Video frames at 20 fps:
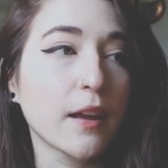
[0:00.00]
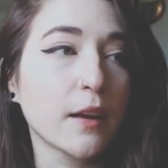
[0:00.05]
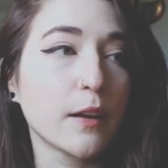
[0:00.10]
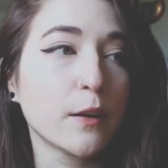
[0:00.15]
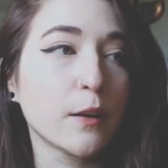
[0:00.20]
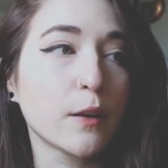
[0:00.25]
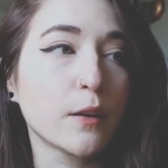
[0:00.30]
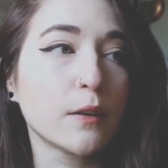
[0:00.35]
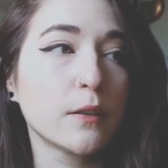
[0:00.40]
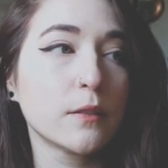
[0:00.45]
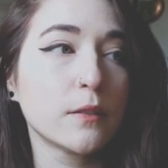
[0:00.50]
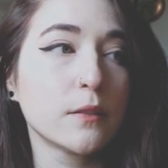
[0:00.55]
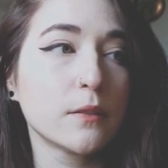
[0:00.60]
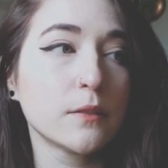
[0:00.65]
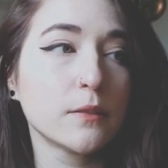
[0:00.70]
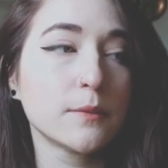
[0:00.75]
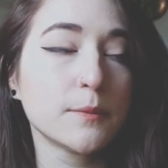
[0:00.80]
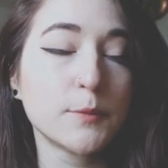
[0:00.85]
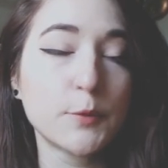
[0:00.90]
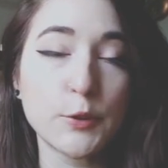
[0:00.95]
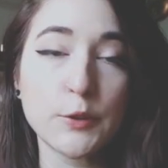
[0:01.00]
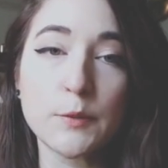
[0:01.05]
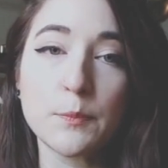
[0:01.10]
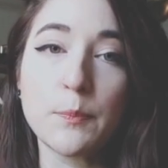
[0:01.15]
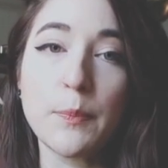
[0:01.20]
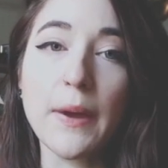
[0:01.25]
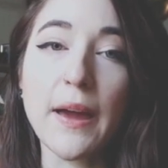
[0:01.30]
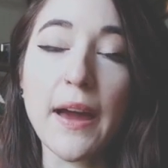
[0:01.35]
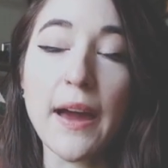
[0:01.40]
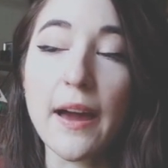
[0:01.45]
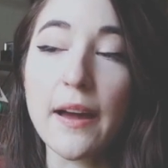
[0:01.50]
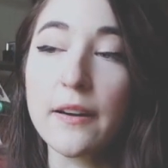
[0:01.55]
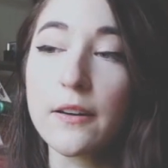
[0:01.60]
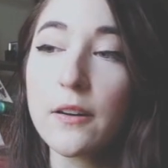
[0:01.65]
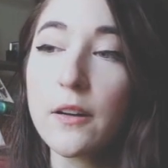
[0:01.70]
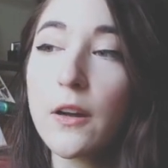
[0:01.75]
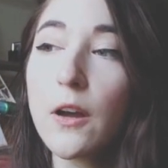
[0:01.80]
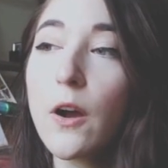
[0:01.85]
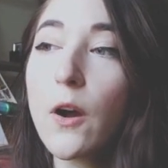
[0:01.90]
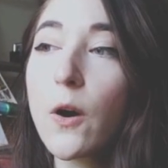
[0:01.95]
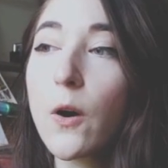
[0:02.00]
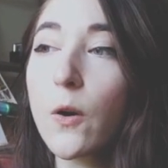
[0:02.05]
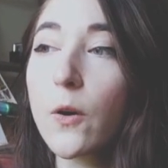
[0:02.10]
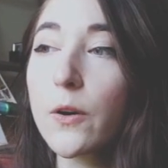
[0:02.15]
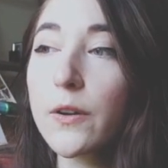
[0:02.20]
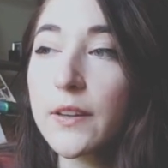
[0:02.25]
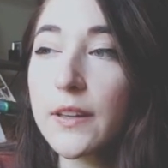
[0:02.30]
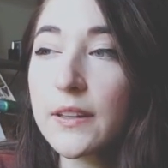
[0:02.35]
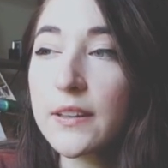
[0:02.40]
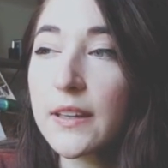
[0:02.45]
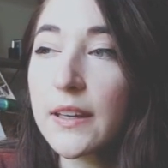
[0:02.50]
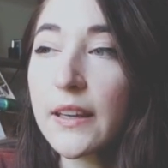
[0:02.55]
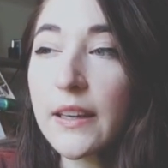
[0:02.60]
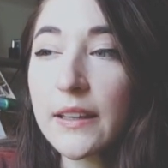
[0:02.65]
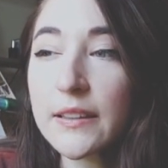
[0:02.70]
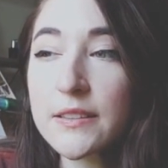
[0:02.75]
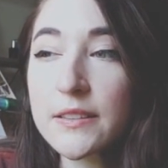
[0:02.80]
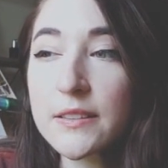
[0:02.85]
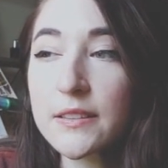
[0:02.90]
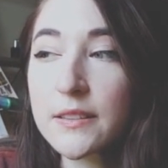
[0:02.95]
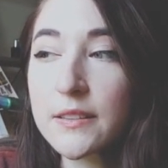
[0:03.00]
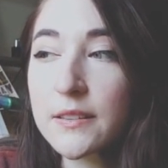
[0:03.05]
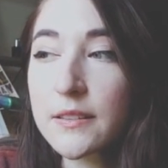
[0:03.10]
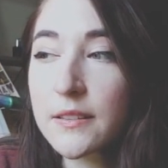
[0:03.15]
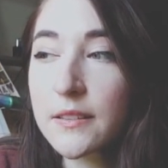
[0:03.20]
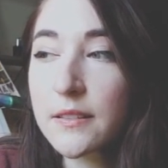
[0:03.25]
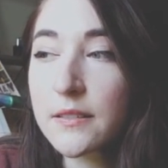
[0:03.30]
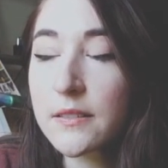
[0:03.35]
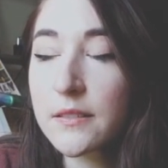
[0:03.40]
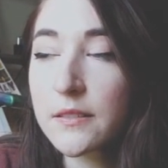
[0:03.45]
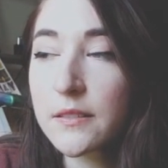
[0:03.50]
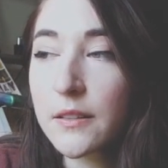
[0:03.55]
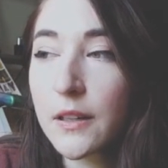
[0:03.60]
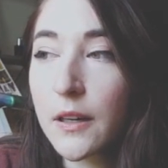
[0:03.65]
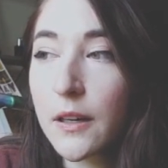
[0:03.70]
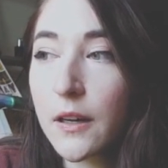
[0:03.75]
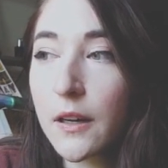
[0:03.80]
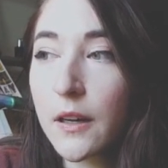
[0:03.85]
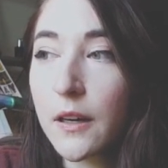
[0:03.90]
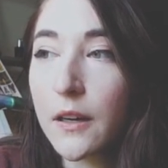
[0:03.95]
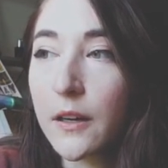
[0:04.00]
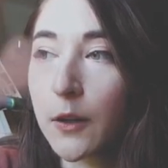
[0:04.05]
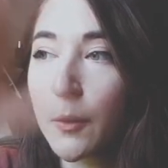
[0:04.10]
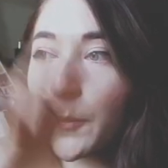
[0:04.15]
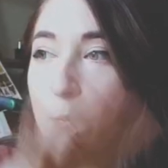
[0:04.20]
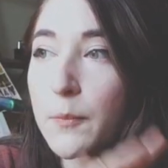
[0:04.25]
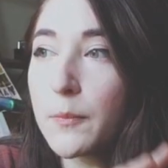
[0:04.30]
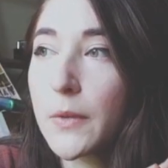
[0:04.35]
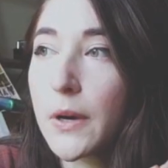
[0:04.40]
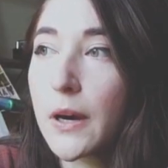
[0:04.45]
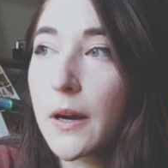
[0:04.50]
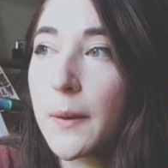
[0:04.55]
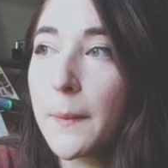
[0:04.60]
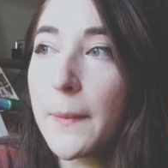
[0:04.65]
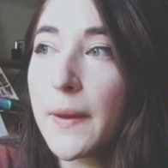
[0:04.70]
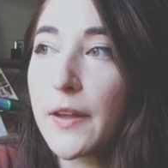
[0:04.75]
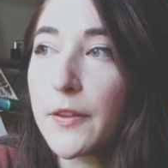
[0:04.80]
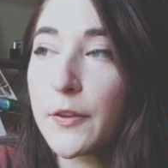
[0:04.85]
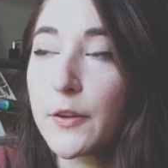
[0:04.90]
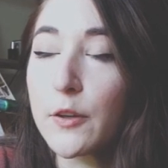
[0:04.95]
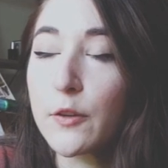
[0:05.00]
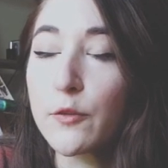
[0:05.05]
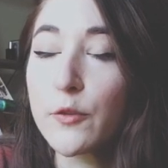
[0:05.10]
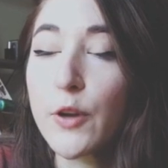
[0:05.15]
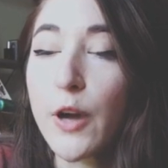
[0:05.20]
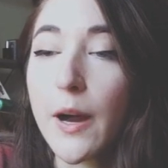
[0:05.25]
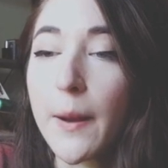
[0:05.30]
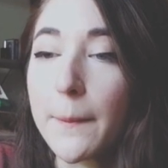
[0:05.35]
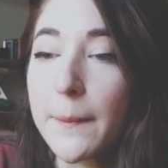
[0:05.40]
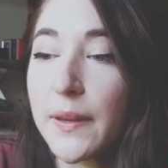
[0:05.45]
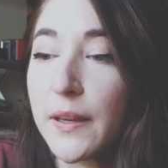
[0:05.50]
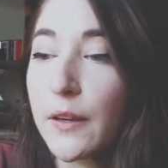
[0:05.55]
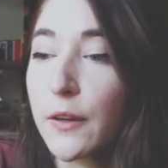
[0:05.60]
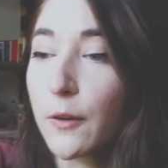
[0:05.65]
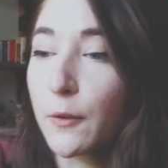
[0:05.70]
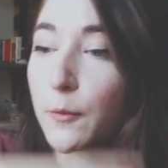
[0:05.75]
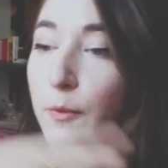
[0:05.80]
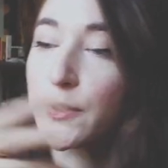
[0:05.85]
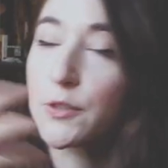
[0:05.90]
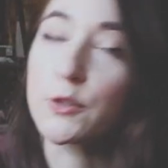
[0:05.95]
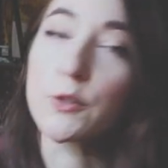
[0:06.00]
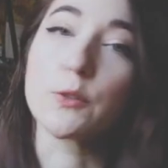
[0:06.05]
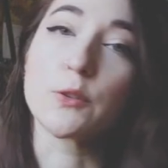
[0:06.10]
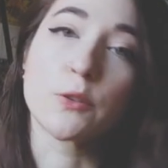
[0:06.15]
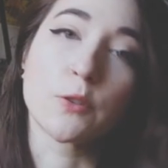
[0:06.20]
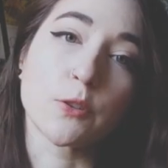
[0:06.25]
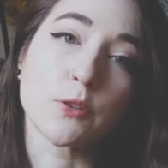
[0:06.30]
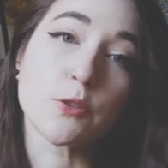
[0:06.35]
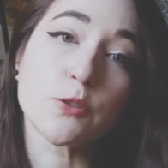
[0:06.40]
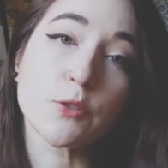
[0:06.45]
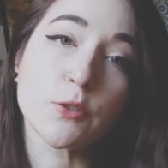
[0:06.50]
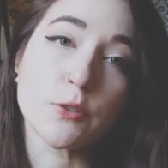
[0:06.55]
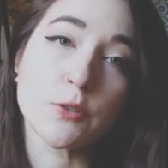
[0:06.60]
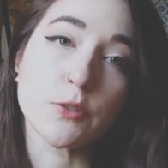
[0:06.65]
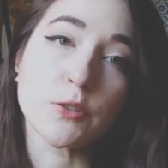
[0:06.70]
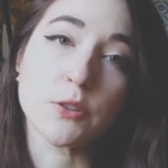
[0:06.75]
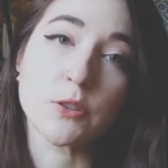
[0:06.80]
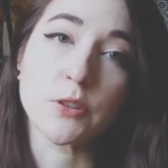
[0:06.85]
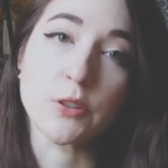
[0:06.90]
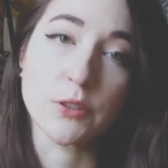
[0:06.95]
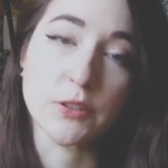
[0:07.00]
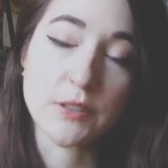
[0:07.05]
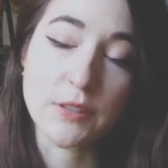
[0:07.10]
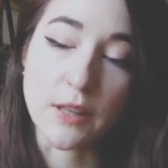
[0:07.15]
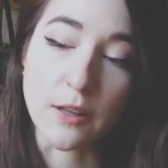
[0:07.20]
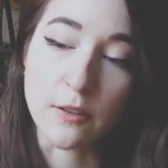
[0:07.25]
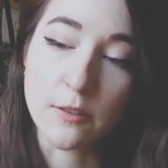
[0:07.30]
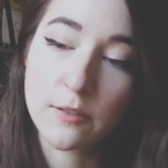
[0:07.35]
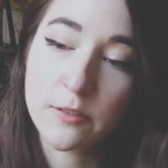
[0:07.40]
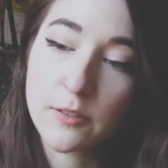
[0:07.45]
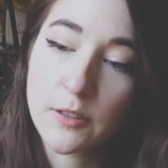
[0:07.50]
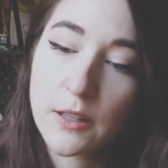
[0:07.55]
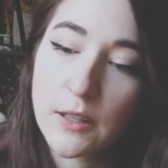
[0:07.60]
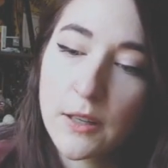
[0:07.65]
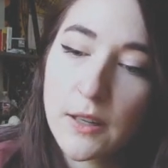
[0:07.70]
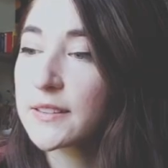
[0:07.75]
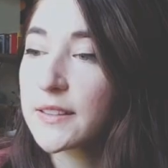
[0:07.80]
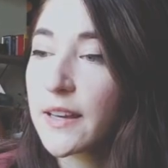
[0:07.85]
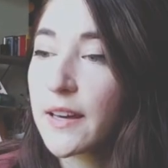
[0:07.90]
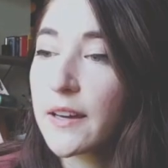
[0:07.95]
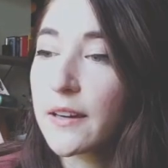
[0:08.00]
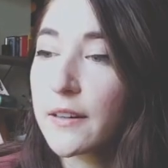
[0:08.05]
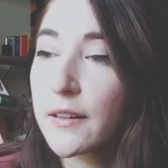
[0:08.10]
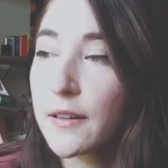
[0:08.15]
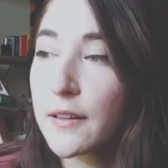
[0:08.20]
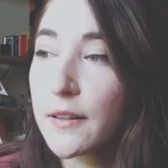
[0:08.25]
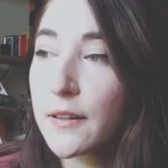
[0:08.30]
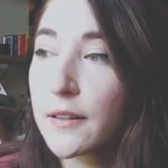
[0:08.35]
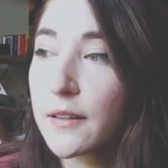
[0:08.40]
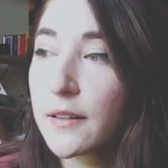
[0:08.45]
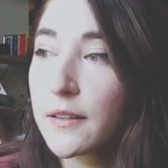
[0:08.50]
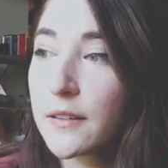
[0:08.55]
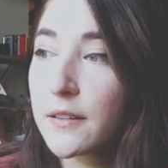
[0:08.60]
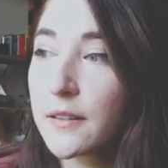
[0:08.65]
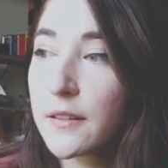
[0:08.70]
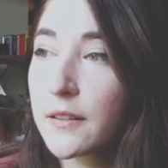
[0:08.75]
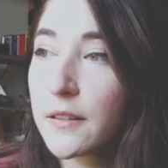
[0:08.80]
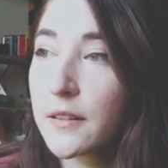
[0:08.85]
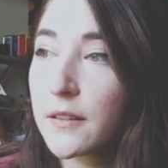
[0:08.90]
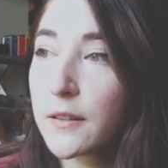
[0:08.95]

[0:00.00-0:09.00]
and just bad, or they think it's a method of not being original or true to yourself. This is this